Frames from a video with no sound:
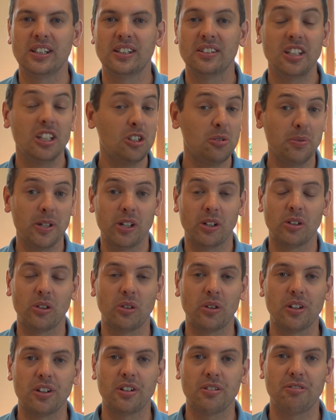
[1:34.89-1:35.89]
Teach me, O
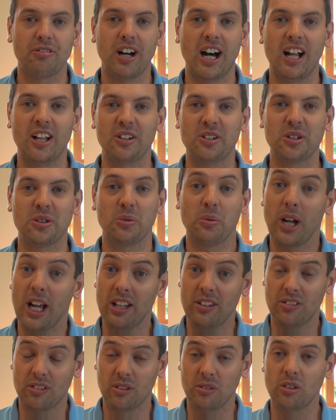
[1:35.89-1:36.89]
Lord, to follow your
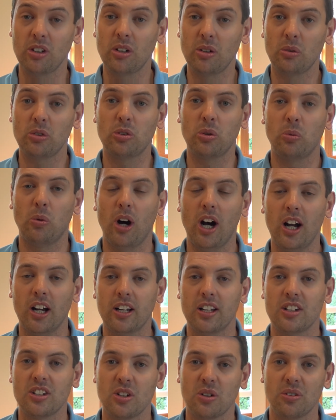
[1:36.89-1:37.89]
ways, to
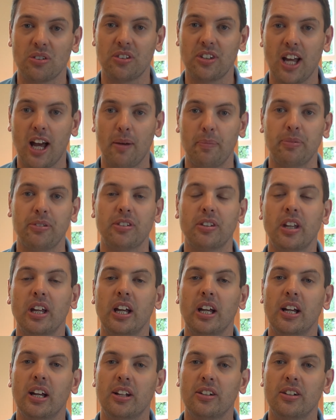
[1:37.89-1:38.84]
walk in your steps,